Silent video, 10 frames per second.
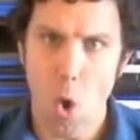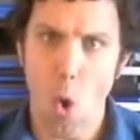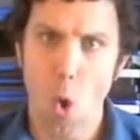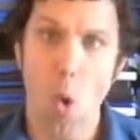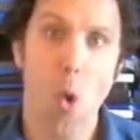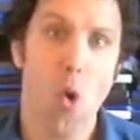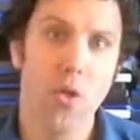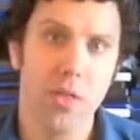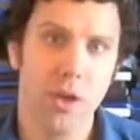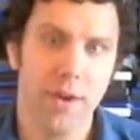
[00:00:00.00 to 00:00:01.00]

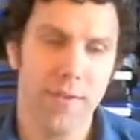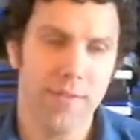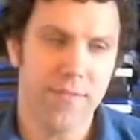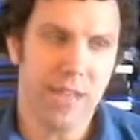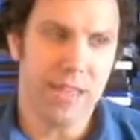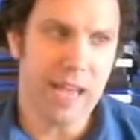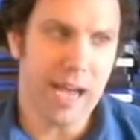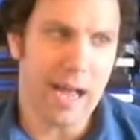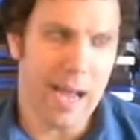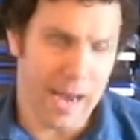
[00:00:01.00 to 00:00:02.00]
all of the
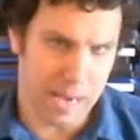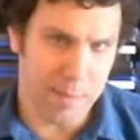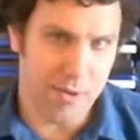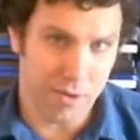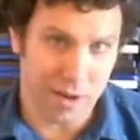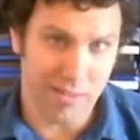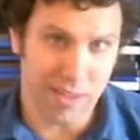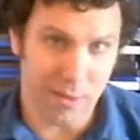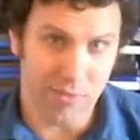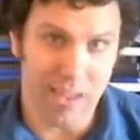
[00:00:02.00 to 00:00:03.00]
animatronics
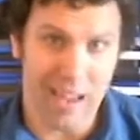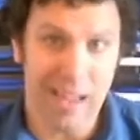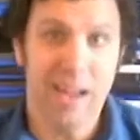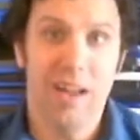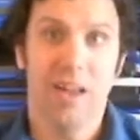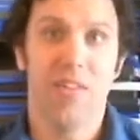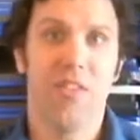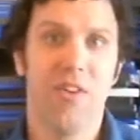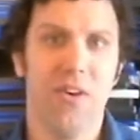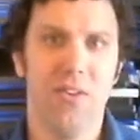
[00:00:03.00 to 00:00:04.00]
that you see.
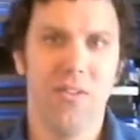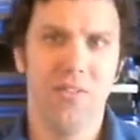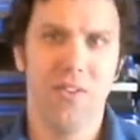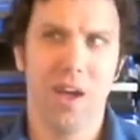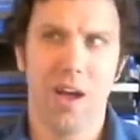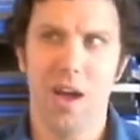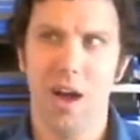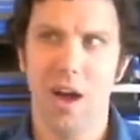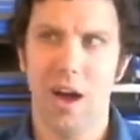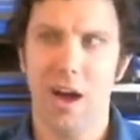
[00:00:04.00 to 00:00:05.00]
There's
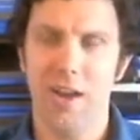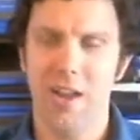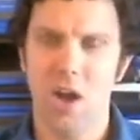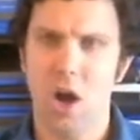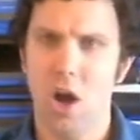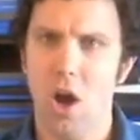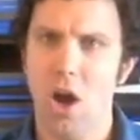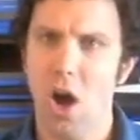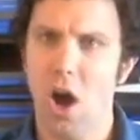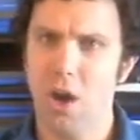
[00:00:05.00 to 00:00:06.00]
an
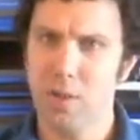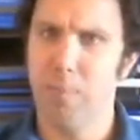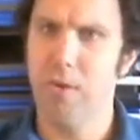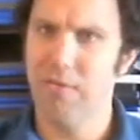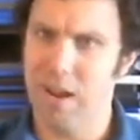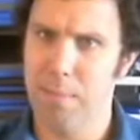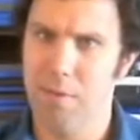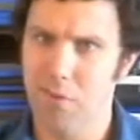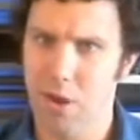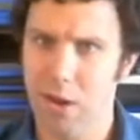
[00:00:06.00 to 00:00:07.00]
octopus
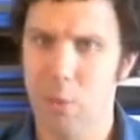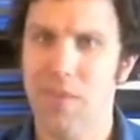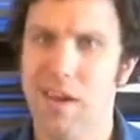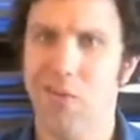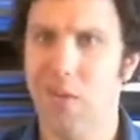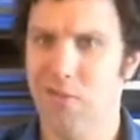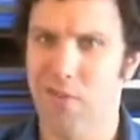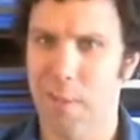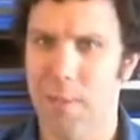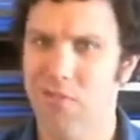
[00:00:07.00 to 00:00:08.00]
animatronic at a
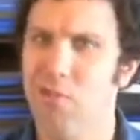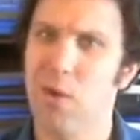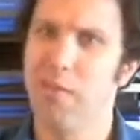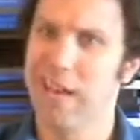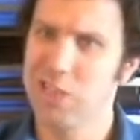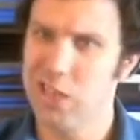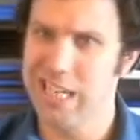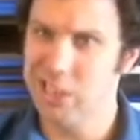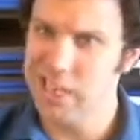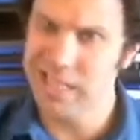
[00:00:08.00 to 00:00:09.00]
restaurant that's sort of like a Chuck E.
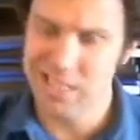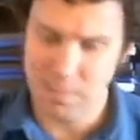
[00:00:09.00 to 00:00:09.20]
Cheese